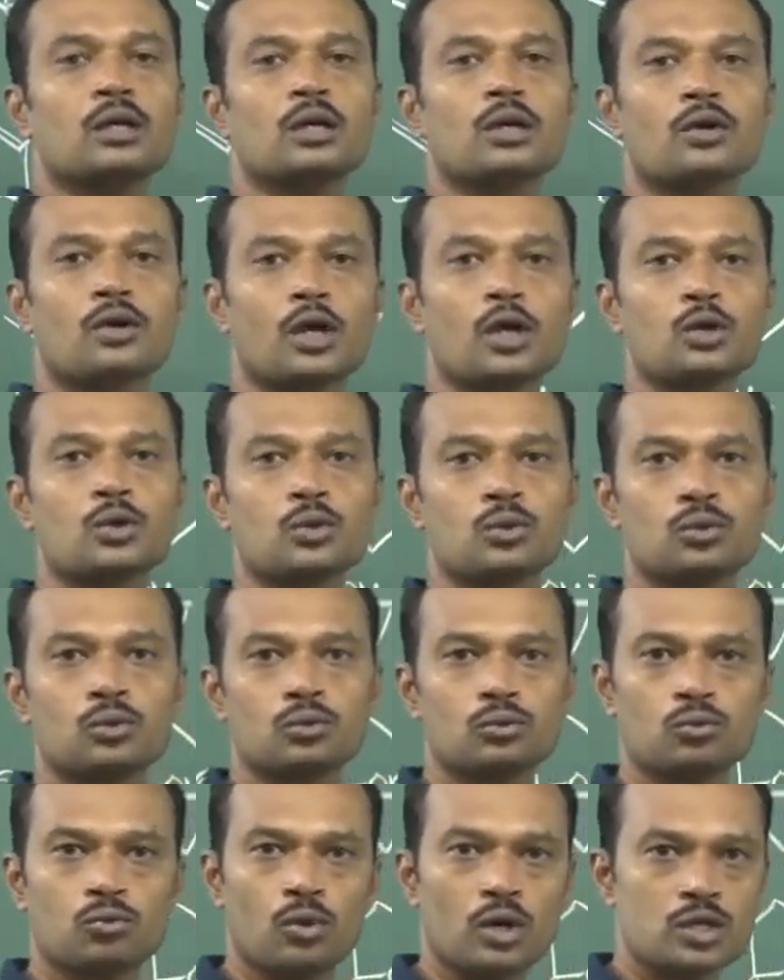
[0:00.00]
Try to
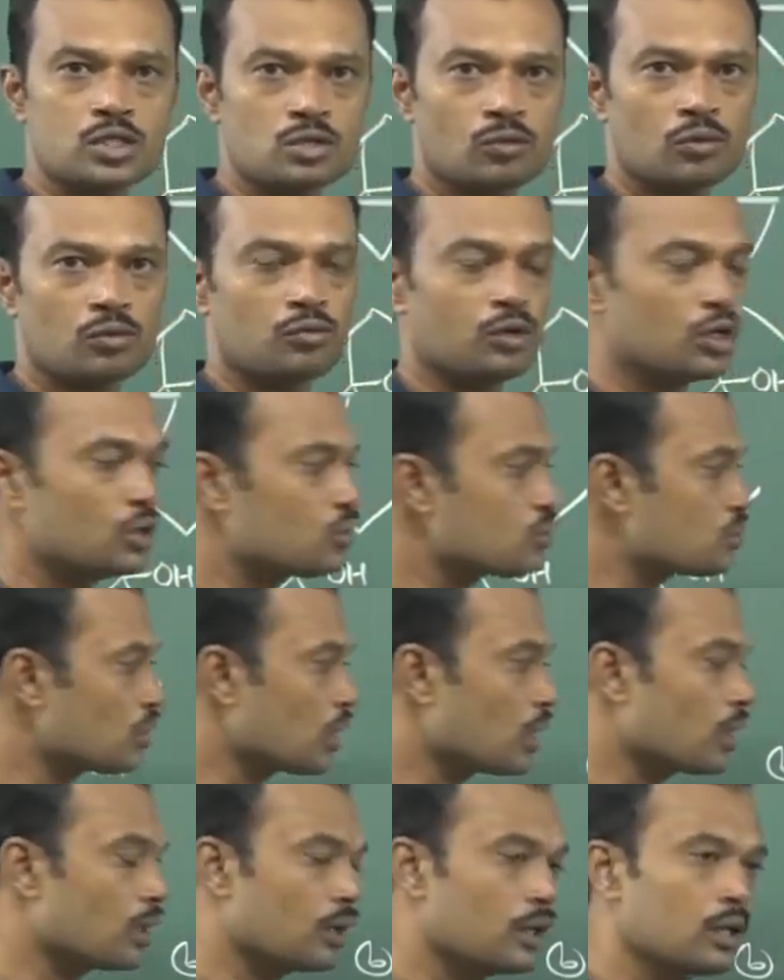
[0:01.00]
watch our videos
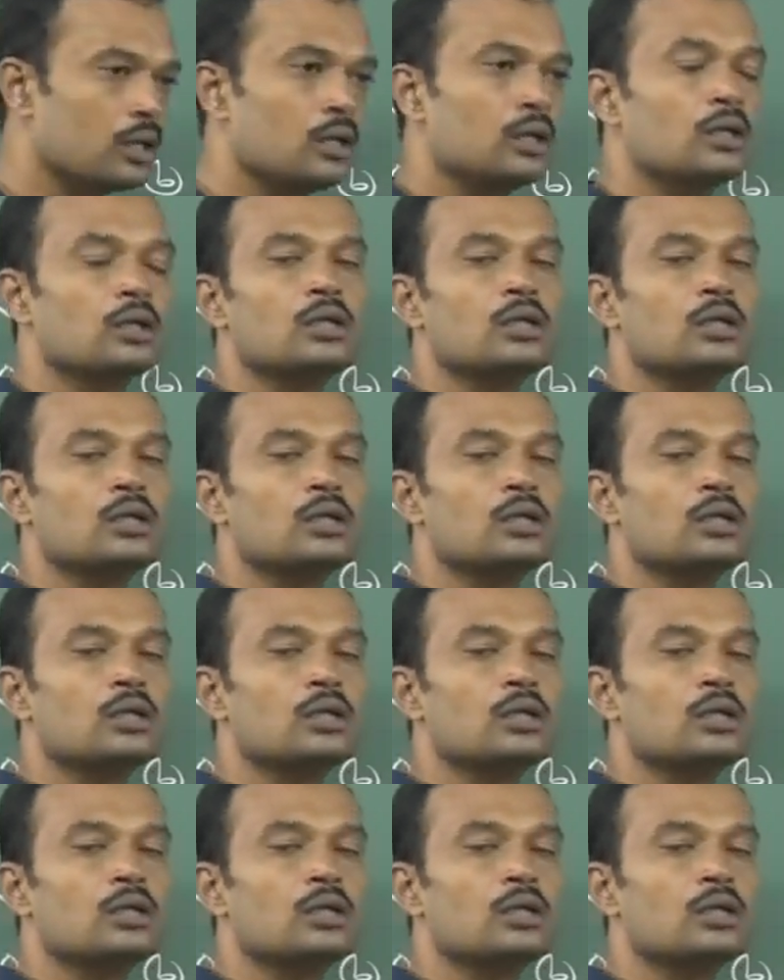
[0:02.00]
regularly